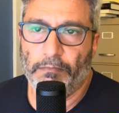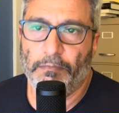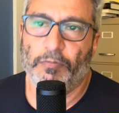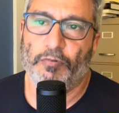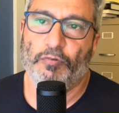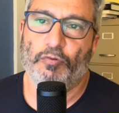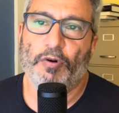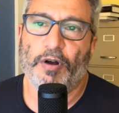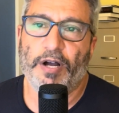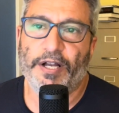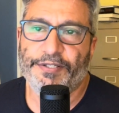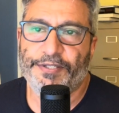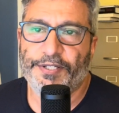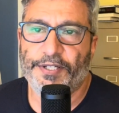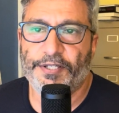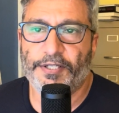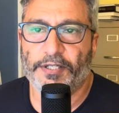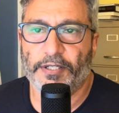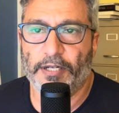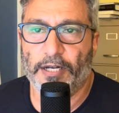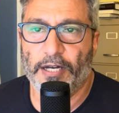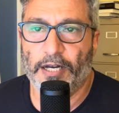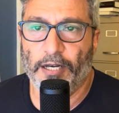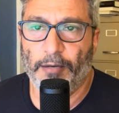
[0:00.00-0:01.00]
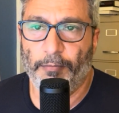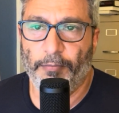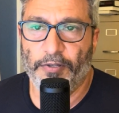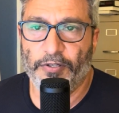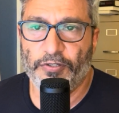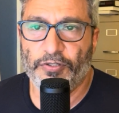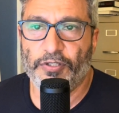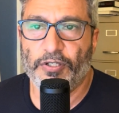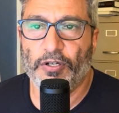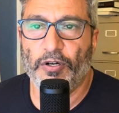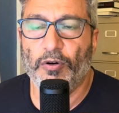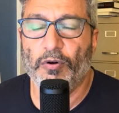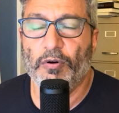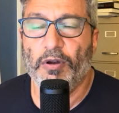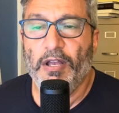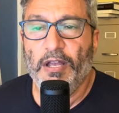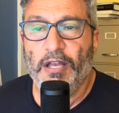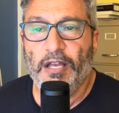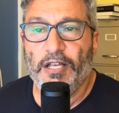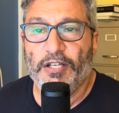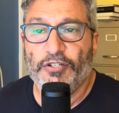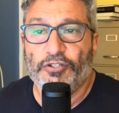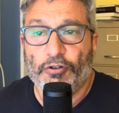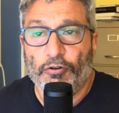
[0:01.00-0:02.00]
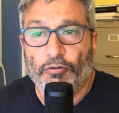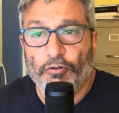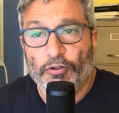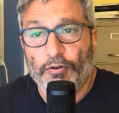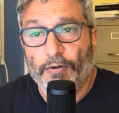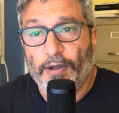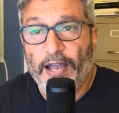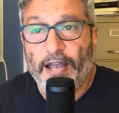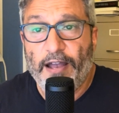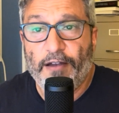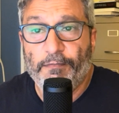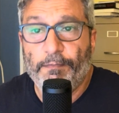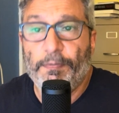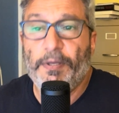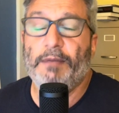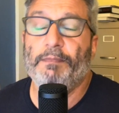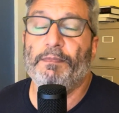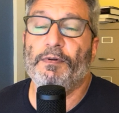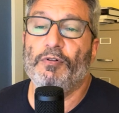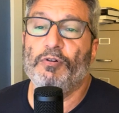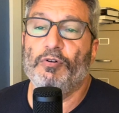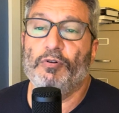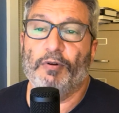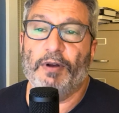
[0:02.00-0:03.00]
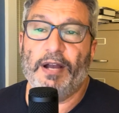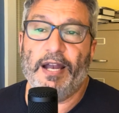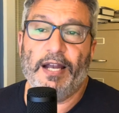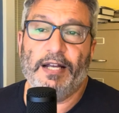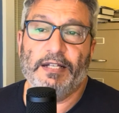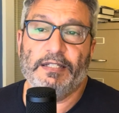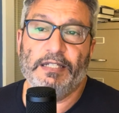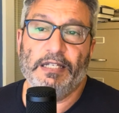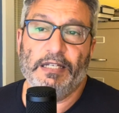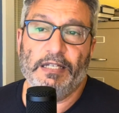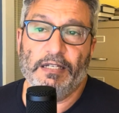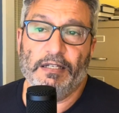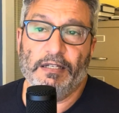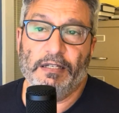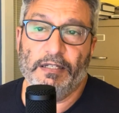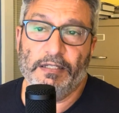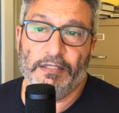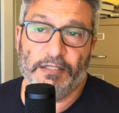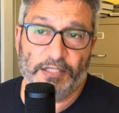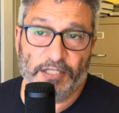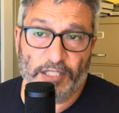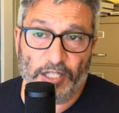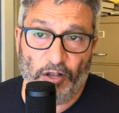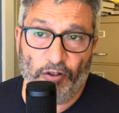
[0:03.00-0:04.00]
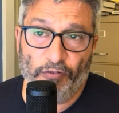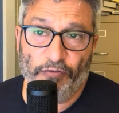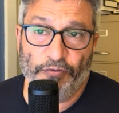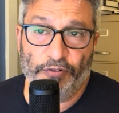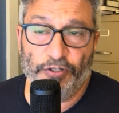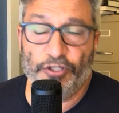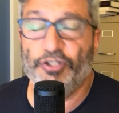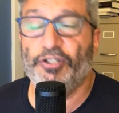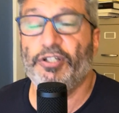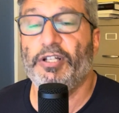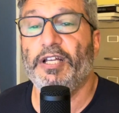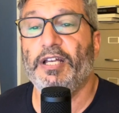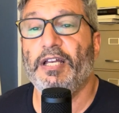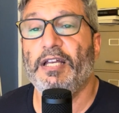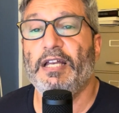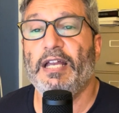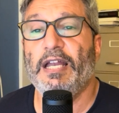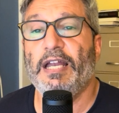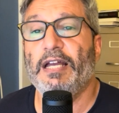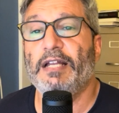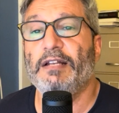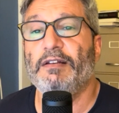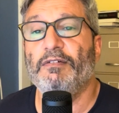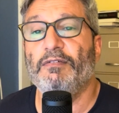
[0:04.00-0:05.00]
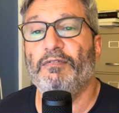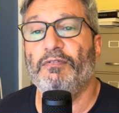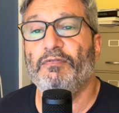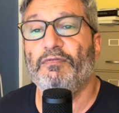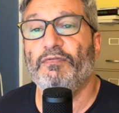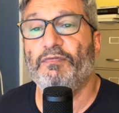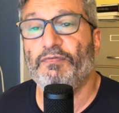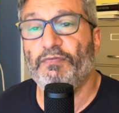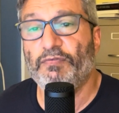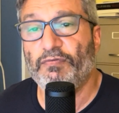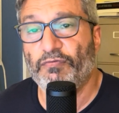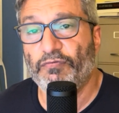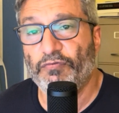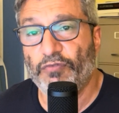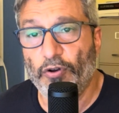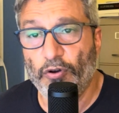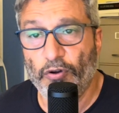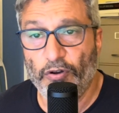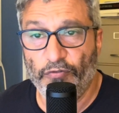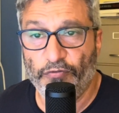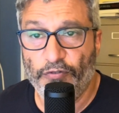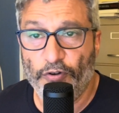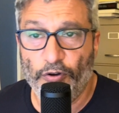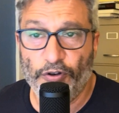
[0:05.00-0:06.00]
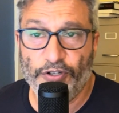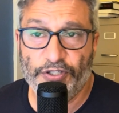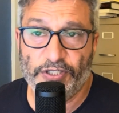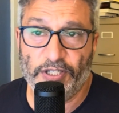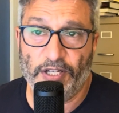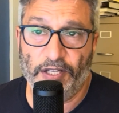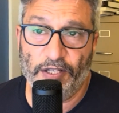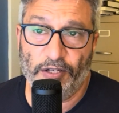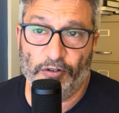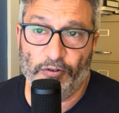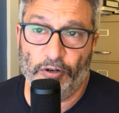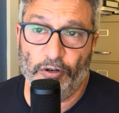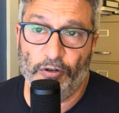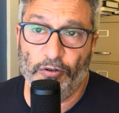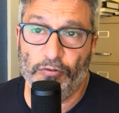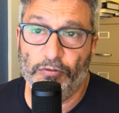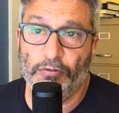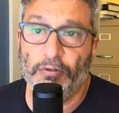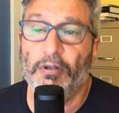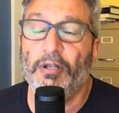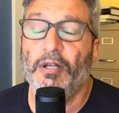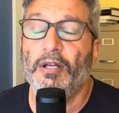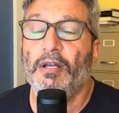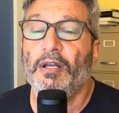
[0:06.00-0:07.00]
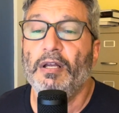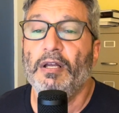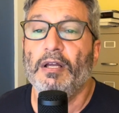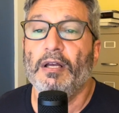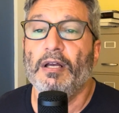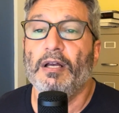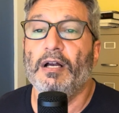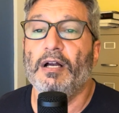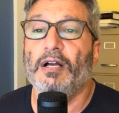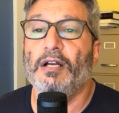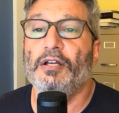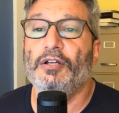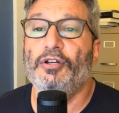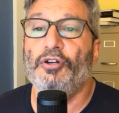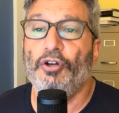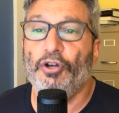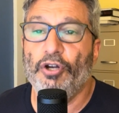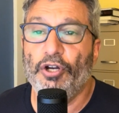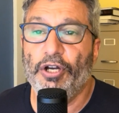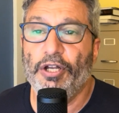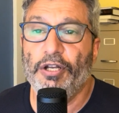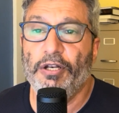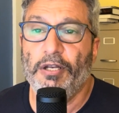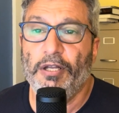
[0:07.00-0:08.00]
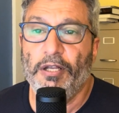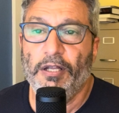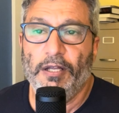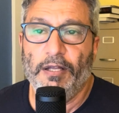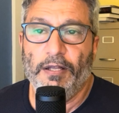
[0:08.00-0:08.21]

quasi-synonymous. So you have people who are acting selfishly and focused on their own good.